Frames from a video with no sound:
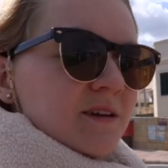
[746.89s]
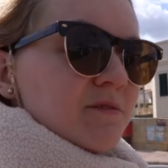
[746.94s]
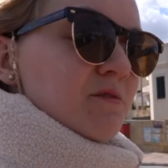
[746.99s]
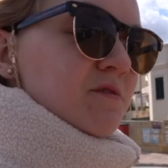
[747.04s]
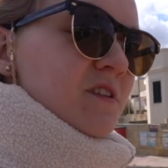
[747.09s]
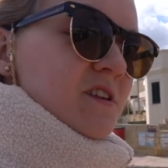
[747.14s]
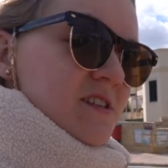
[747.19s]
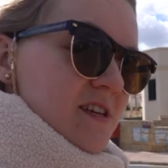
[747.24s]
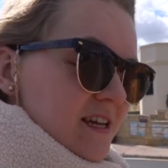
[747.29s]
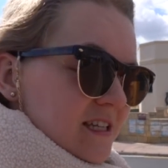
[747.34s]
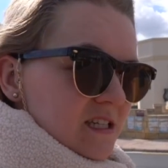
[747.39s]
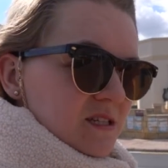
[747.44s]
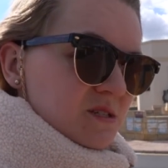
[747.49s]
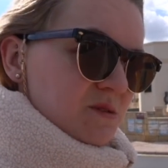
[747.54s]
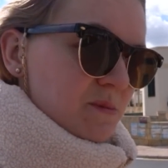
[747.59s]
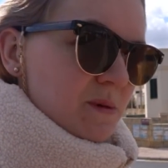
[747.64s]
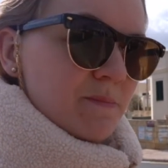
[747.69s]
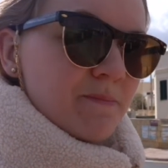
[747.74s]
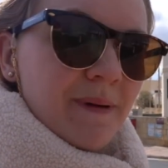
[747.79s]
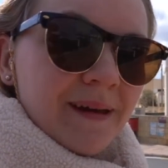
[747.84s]
we've decided to
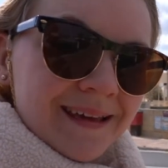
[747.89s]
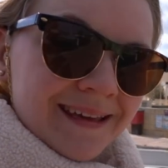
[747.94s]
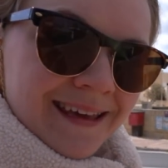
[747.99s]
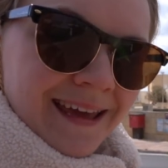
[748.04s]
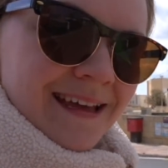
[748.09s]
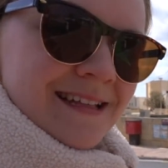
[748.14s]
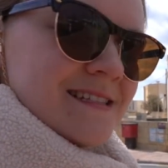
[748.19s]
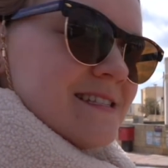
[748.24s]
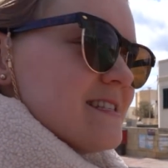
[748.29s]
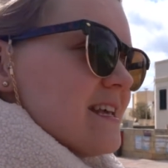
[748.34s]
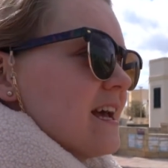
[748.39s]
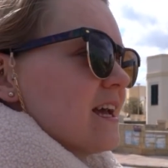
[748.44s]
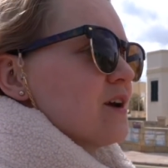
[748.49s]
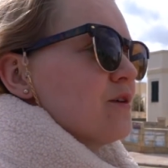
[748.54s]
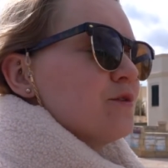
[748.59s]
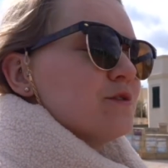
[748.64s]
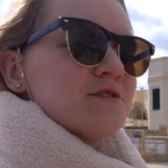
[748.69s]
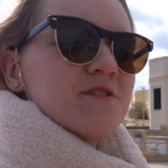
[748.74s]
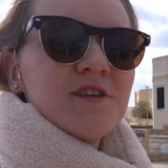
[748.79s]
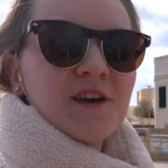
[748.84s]
be big kids and
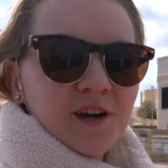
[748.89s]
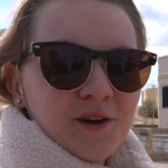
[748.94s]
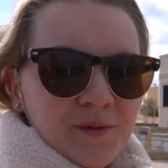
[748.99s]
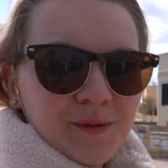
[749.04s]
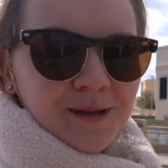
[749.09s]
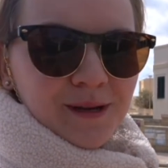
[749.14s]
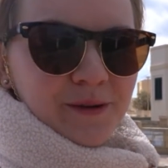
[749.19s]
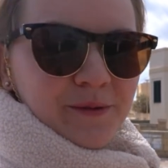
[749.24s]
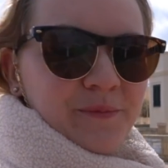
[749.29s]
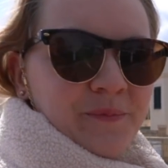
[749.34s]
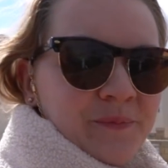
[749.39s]
go to the aquarium.